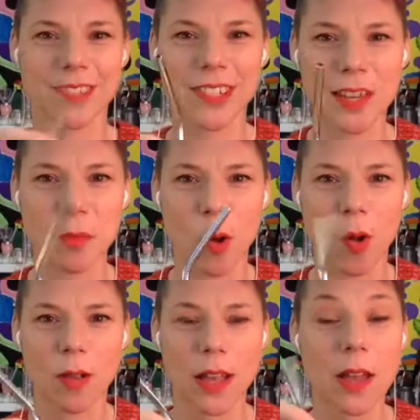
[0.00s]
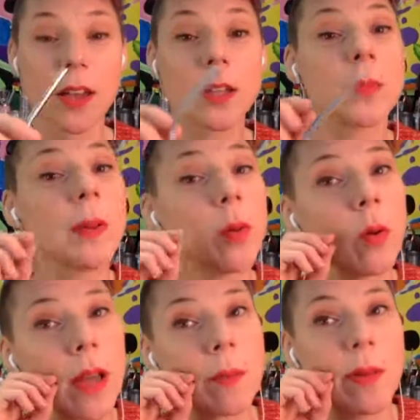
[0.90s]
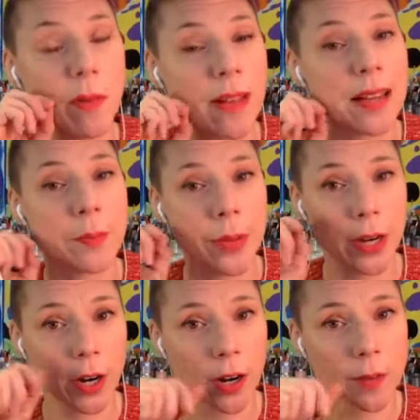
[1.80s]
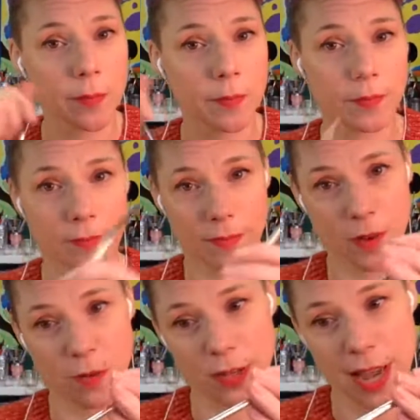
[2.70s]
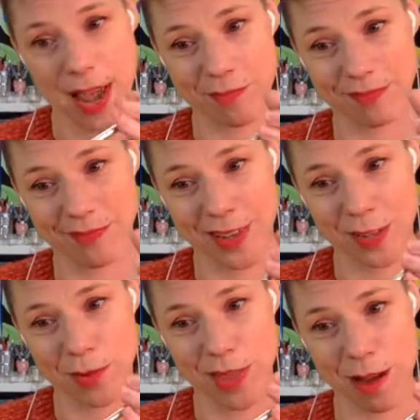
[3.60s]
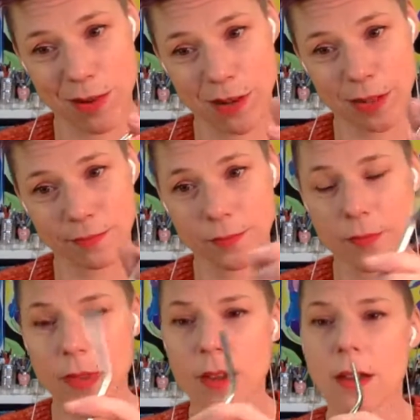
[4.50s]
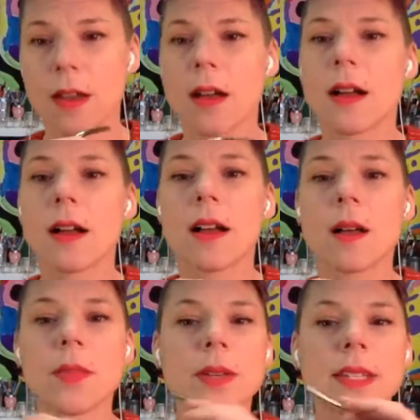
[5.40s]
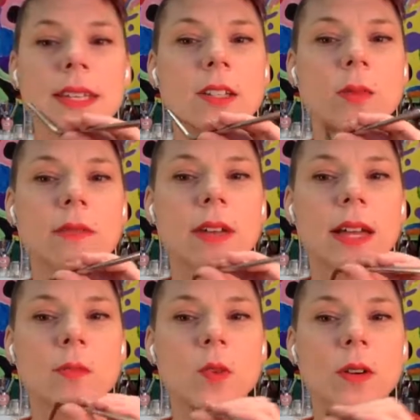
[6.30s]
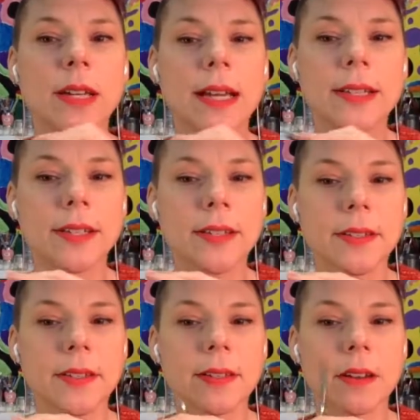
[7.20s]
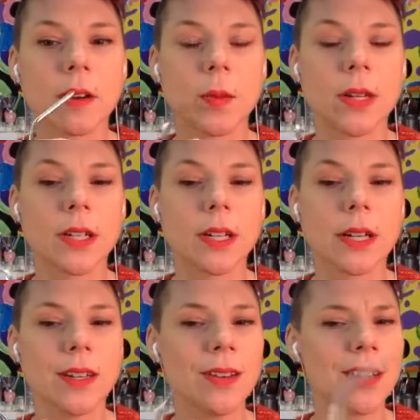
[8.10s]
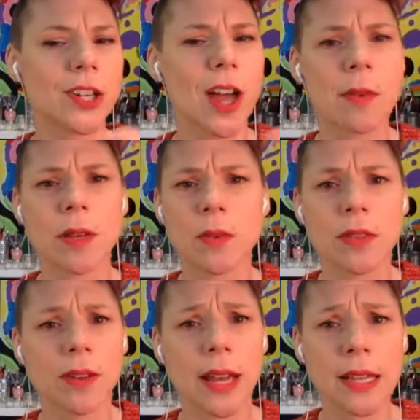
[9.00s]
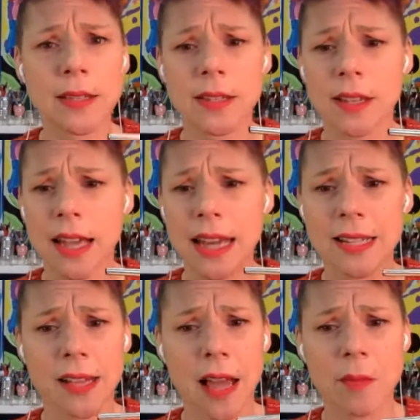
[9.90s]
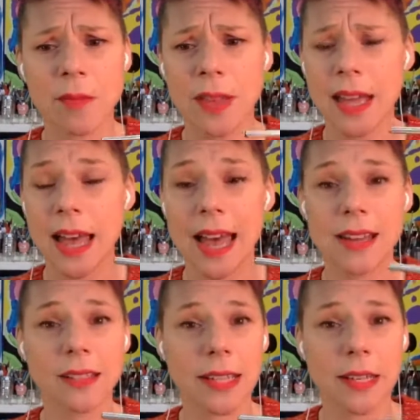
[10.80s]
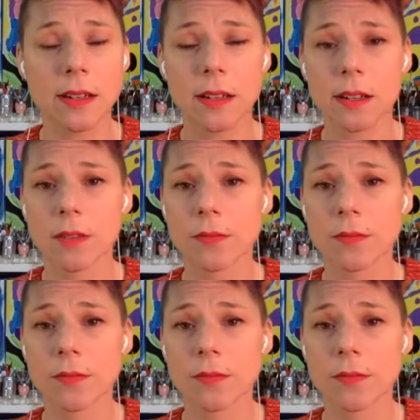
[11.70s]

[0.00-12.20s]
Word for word: ski pole because people people have gotten bigger over time. That's why that works. Um, let me see. Do we have any more guesses? Are we good? You can chime in with your guess anytime. Adelaide,